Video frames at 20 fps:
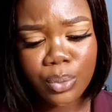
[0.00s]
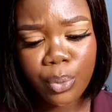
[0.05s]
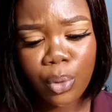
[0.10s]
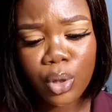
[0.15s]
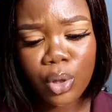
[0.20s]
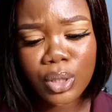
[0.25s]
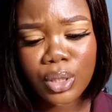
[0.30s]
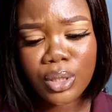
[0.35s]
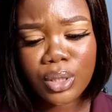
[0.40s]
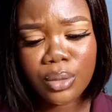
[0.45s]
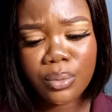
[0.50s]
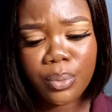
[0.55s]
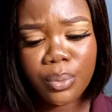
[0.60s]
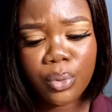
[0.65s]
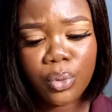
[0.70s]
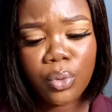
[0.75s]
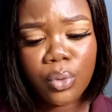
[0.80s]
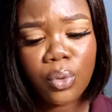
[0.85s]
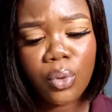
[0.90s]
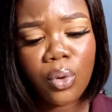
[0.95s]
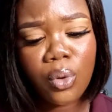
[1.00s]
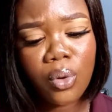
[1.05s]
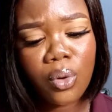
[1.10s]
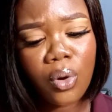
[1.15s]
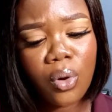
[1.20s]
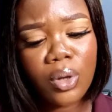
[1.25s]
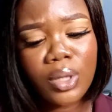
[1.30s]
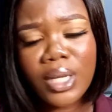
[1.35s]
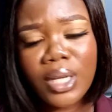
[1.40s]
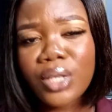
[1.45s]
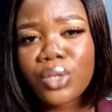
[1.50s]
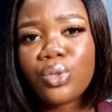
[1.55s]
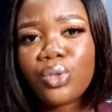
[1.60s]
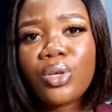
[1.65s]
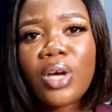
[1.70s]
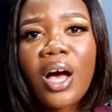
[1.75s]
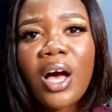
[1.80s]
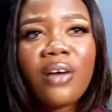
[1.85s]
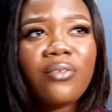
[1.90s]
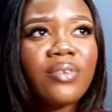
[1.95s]
possible unless
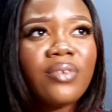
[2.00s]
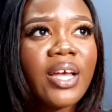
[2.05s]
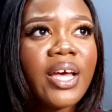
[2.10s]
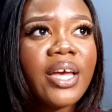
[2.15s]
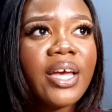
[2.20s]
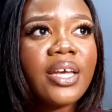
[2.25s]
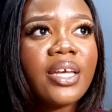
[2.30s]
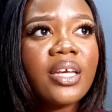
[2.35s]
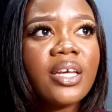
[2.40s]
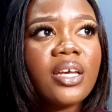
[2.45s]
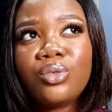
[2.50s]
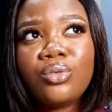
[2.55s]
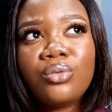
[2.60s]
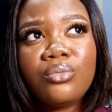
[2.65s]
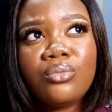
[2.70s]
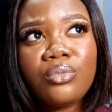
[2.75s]
you have like